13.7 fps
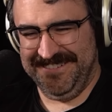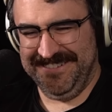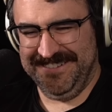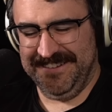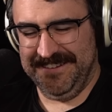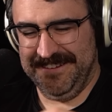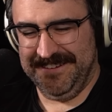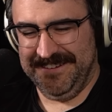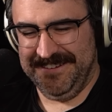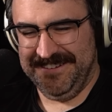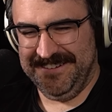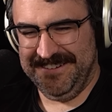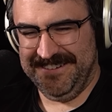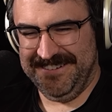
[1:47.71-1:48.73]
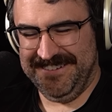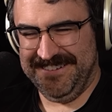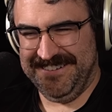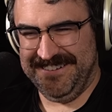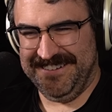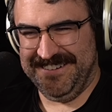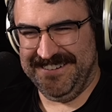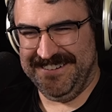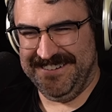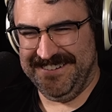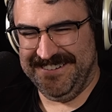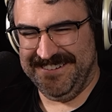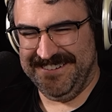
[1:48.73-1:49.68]

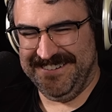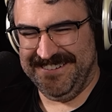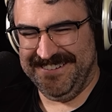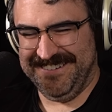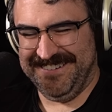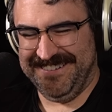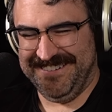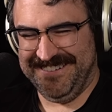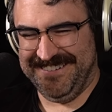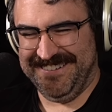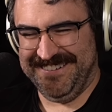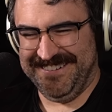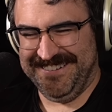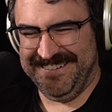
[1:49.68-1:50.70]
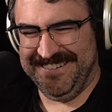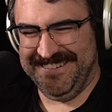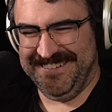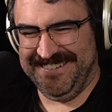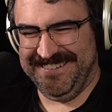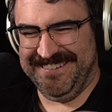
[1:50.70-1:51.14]
[no speech]